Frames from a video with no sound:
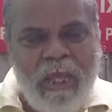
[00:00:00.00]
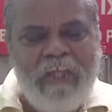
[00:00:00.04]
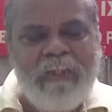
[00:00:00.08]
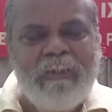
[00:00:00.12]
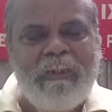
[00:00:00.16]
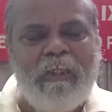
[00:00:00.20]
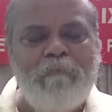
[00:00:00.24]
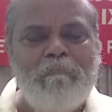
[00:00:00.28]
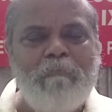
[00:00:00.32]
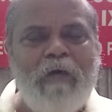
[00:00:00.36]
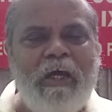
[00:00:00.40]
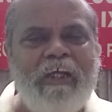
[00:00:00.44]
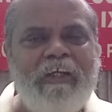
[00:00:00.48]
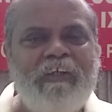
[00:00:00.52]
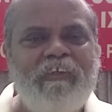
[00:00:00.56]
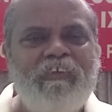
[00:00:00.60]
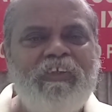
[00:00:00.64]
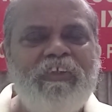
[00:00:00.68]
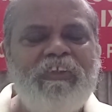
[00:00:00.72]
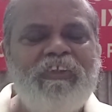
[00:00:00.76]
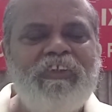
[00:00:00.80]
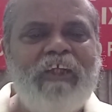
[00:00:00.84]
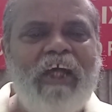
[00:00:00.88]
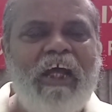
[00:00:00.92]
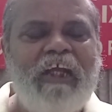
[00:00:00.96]
and the
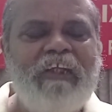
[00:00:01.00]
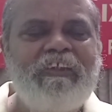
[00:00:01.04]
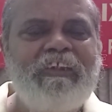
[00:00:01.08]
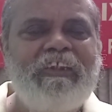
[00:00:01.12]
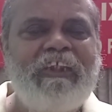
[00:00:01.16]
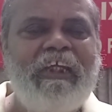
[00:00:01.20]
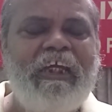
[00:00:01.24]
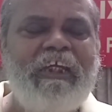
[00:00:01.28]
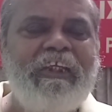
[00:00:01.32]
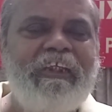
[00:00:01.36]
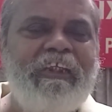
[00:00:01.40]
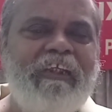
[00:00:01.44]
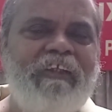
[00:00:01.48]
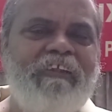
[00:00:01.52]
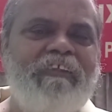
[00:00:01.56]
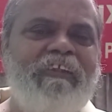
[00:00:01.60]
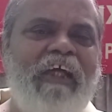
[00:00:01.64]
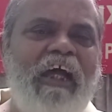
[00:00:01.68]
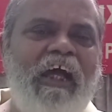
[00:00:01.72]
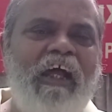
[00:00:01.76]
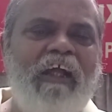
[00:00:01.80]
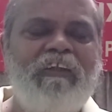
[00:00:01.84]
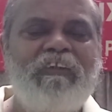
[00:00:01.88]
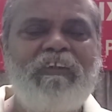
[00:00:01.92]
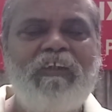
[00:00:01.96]
minority charge carriers
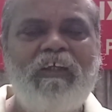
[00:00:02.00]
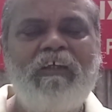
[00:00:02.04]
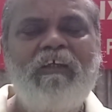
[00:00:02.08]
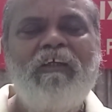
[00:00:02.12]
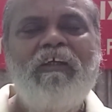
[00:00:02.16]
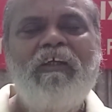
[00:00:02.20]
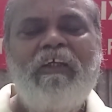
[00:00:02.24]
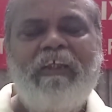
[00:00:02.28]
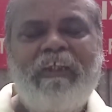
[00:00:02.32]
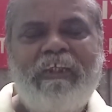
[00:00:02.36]
are the